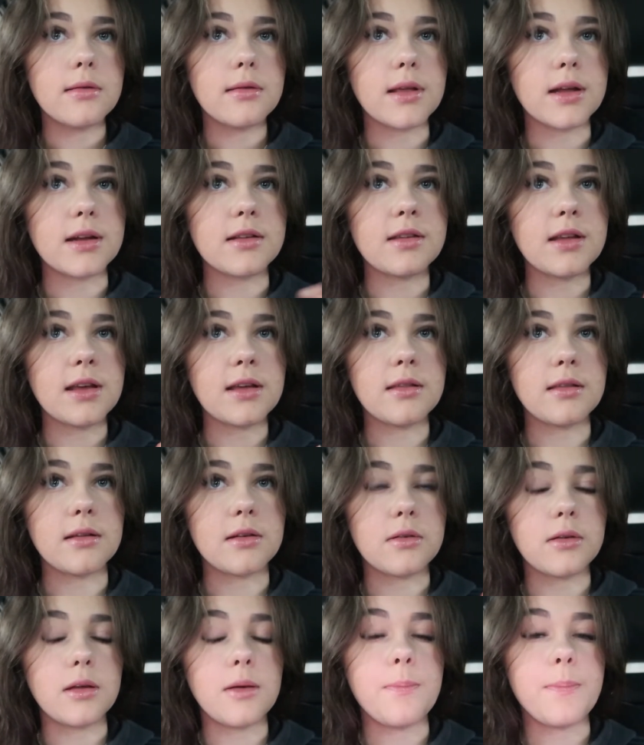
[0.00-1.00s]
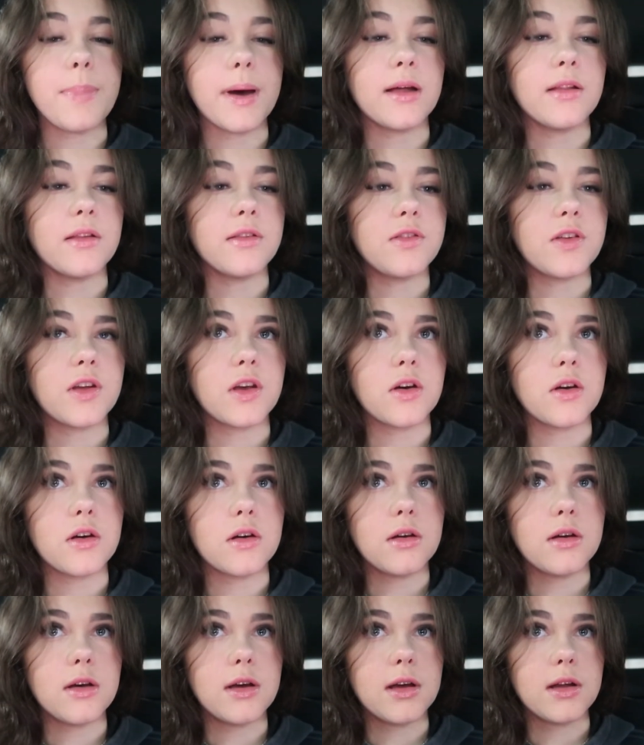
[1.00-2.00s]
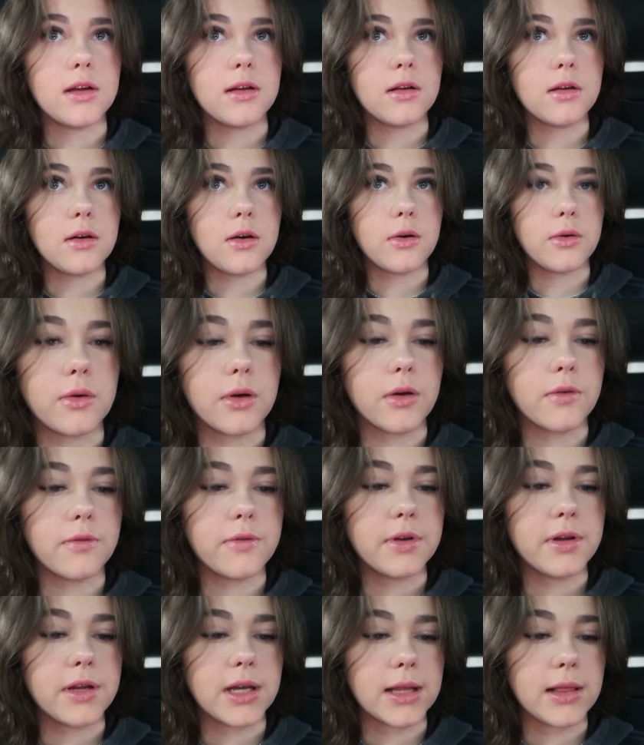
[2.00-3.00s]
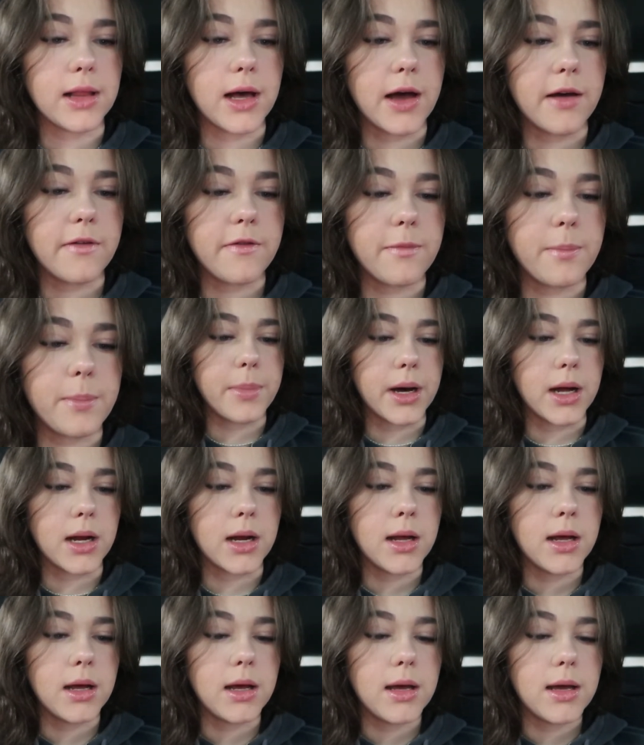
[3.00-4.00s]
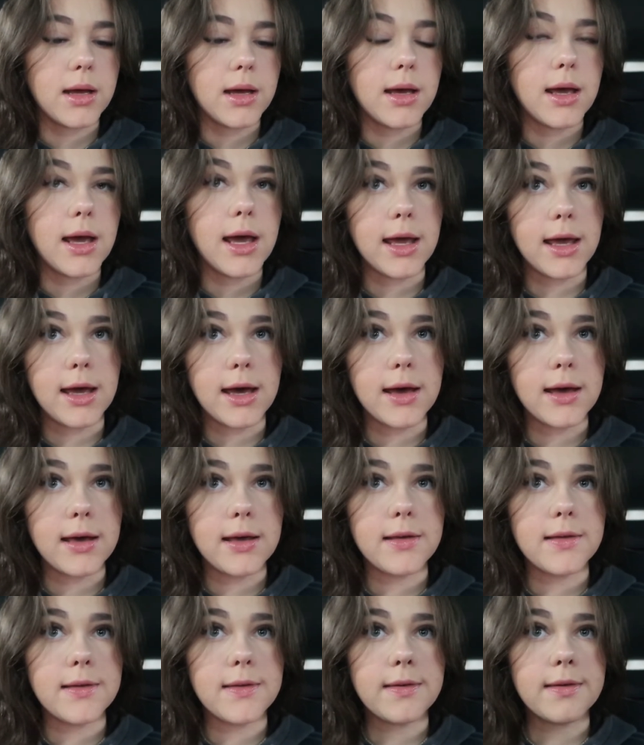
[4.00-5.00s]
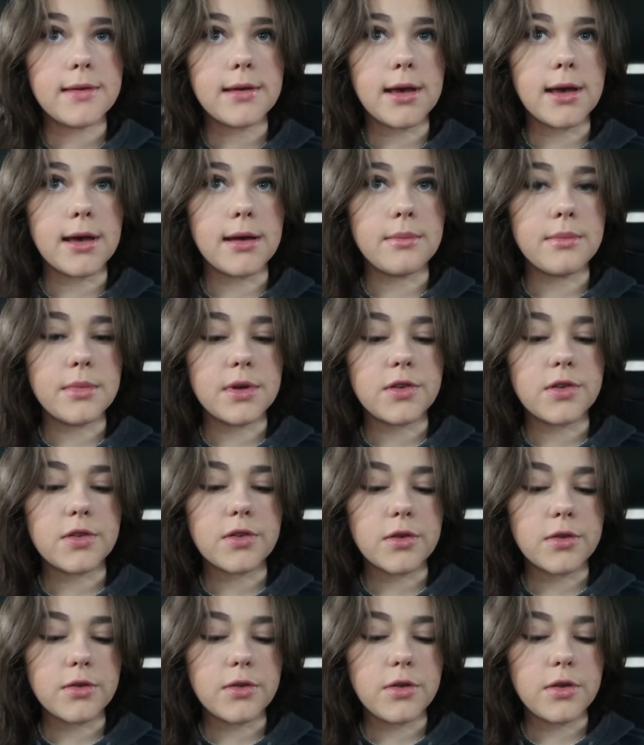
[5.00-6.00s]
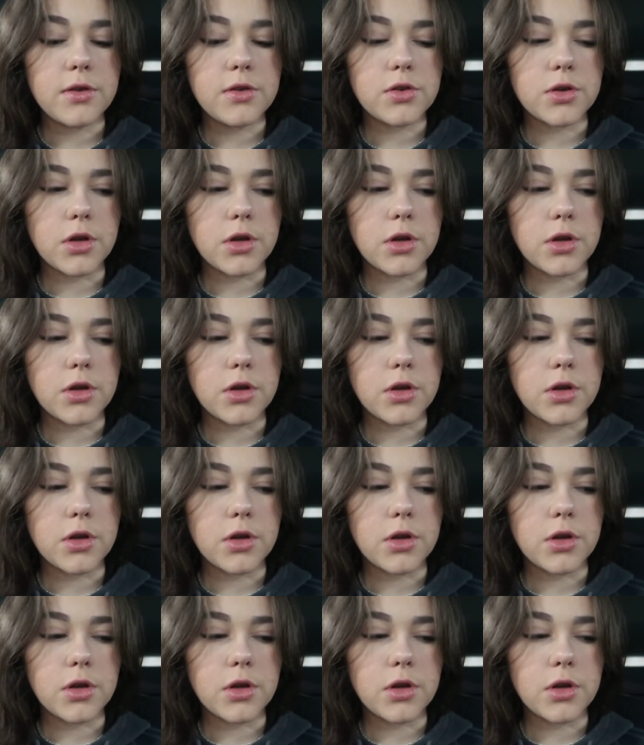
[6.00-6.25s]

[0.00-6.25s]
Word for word: That is like literally bouncing and holding on for dear life. But hey guys, um, just got to the